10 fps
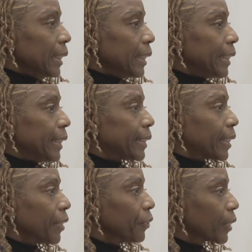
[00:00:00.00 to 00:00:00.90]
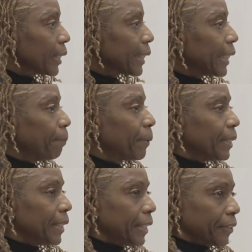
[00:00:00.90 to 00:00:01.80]
is you're going to keep
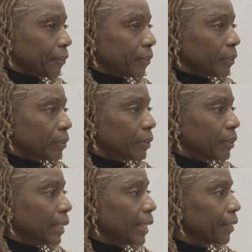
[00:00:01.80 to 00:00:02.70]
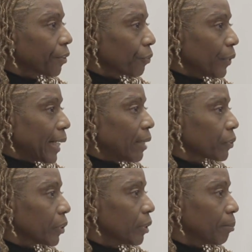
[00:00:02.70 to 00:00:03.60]
it near, and
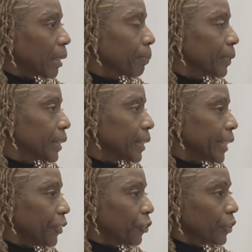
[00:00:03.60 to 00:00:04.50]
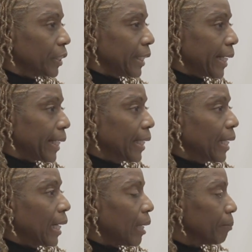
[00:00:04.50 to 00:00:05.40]
throughout my presentation today,
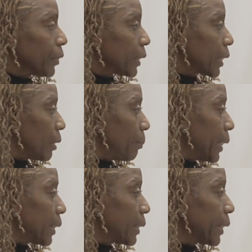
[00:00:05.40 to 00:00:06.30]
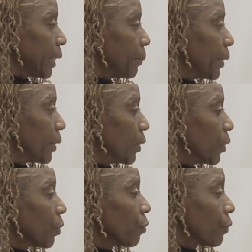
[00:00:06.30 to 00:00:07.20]
I'm just going to make the statement,
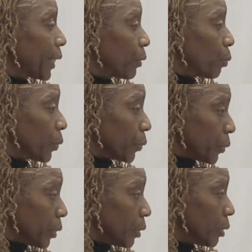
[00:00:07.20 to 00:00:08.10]
write a word.